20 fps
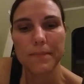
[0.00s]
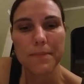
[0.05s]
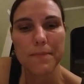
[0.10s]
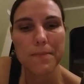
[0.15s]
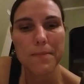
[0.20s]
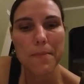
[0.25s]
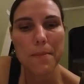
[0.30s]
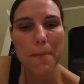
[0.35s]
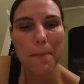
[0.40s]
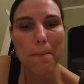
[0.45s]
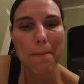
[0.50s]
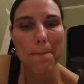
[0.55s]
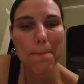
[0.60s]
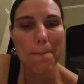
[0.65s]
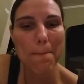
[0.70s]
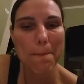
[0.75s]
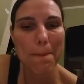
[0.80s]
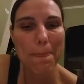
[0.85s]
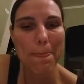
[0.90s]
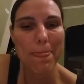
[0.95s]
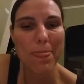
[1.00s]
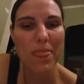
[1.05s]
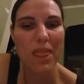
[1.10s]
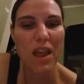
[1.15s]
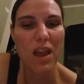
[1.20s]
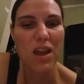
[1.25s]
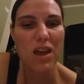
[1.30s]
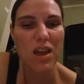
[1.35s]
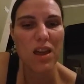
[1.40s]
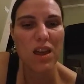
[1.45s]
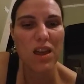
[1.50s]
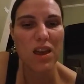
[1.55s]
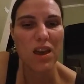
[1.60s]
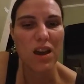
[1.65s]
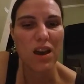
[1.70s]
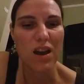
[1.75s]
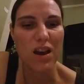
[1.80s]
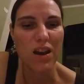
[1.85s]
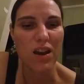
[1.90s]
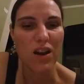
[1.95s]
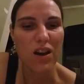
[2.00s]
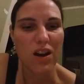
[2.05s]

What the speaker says: No one is speaking in this clip.